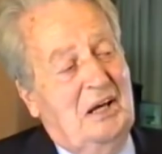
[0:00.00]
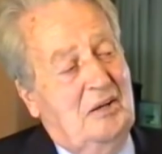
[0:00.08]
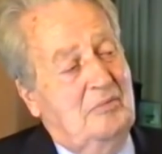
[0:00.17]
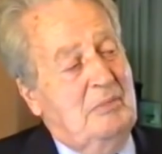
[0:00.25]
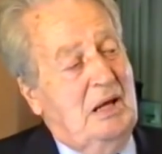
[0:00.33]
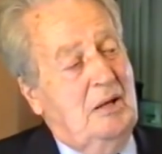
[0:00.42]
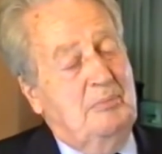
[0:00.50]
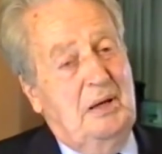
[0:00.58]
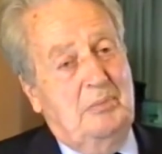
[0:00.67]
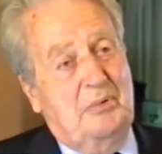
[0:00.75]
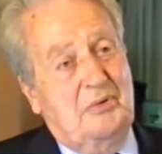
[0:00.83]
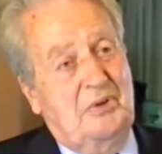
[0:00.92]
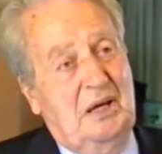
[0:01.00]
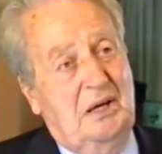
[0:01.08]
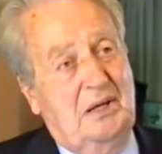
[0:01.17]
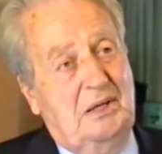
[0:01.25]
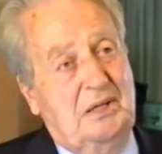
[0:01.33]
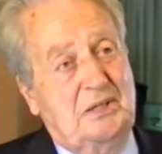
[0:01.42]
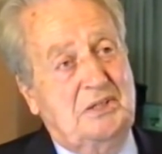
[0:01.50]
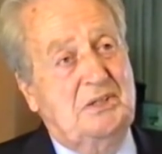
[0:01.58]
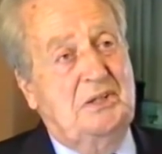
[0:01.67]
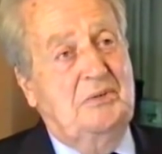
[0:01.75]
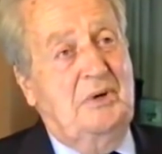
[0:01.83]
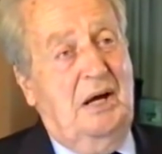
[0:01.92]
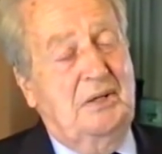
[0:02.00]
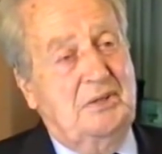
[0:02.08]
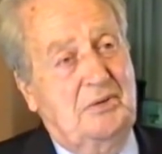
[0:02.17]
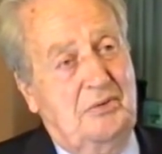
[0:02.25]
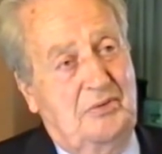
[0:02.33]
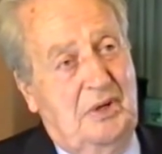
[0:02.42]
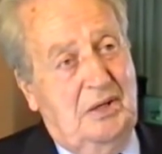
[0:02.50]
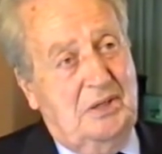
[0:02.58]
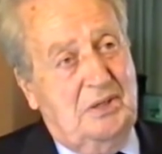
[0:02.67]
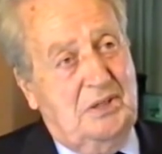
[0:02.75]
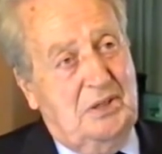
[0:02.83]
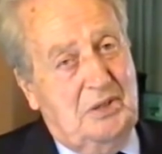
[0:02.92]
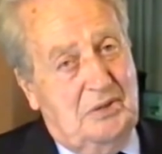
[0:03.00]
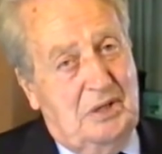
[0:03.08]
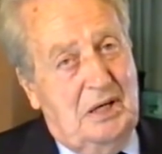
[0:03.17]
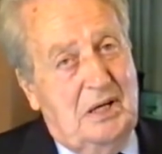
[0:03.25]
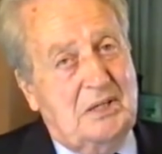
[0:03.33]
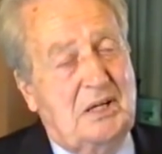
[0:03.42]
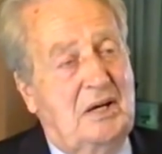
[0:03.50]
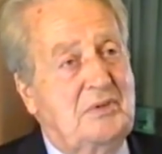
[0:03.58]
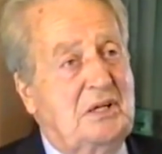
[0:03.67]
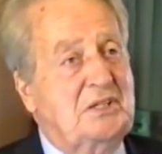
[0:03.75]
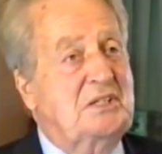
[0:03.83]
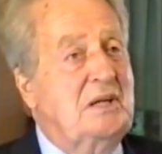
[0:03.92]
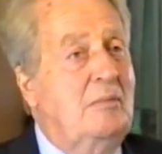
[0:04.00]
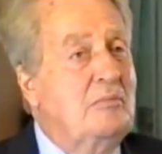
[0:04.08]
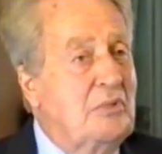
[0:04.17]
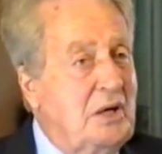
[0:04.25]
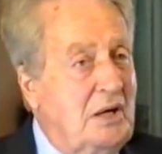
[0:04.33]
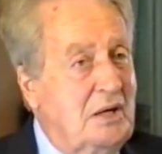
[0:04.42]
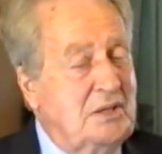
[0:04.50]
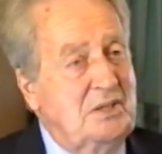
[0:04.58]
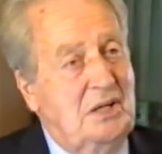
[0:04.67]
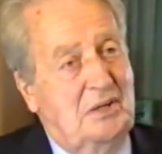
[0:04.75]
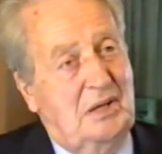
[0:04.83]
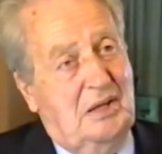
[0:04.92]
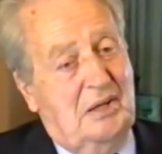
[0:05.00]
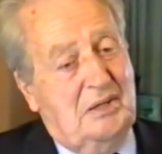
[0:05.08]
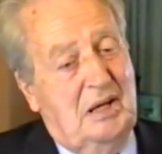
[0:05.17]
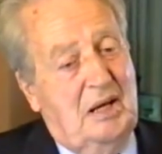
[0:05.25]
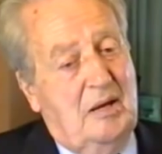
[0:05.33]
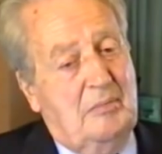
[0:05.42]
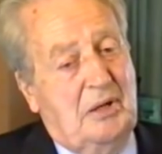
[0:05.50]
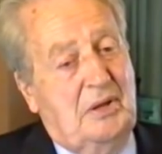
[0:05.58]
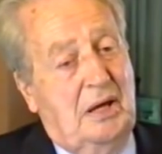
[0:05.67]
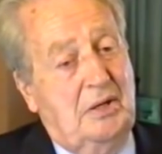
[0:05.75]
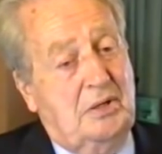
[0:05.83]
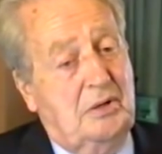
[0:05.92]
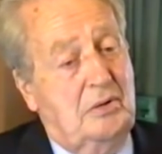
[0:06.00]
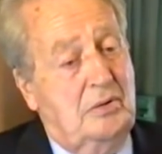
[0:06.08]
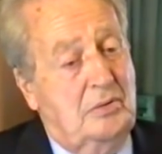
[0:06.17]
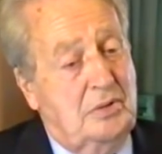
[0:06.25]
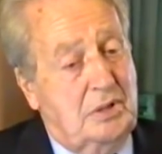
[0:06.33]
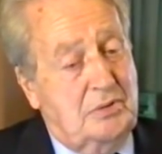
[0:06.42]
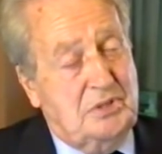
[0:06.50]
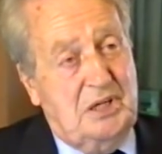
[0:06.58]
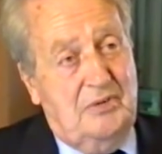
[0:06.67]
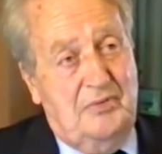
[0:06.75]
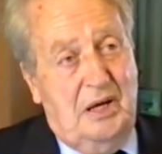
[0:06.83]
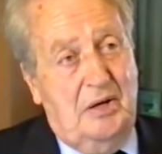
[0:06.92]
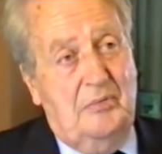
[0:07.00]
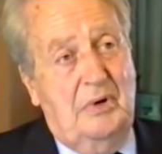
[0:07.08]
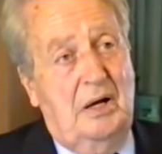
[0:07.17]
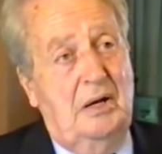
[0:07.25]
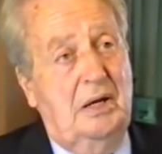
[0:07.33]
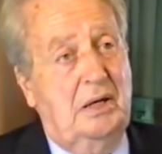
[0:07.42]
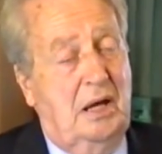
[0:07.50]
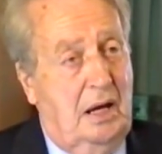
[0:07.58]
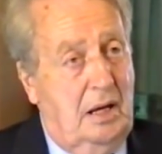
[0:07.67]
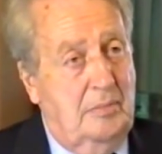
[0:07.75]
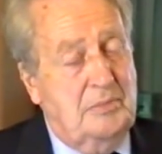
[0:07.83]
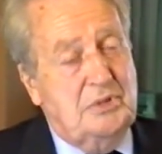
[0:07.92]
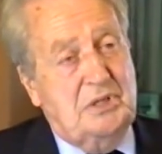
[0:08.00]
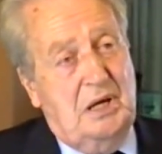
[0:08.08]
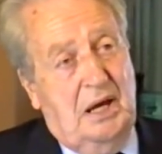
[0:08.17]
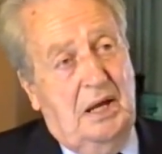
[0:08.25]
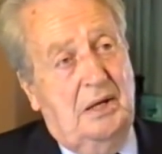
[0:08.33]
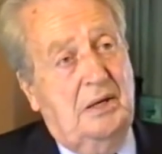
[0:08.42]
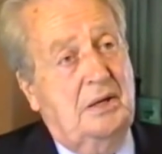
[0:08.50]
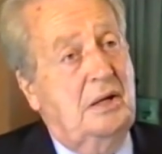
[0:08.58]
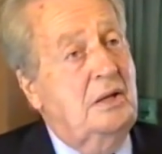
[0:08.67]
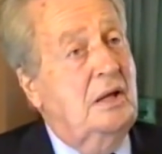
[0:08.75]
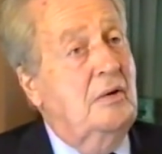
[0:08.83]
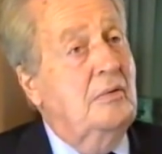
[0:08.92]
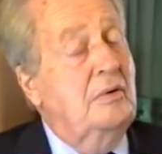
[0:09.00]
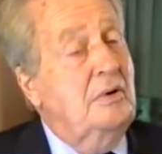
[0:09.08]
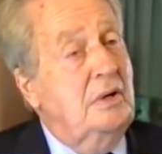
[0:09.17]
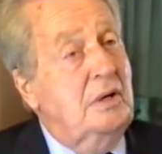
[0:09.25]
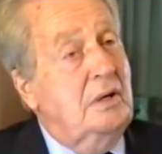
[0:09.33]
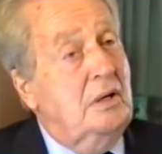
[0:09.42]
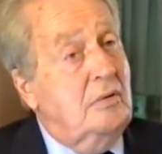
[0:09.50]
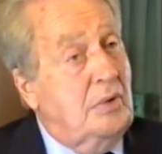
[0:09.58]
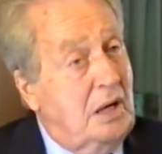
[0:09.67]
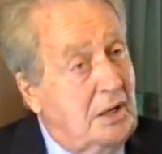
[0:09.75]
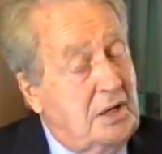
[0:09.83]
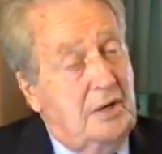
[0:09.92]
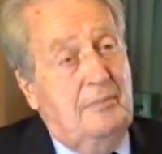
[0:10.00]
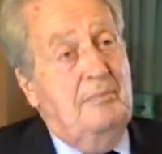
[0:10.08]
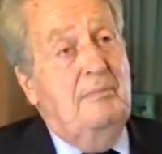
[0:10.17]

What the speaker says: And many people think it isn't the right sort of thing to do, to have just some girls, not others. But they do so very well in games and in their work,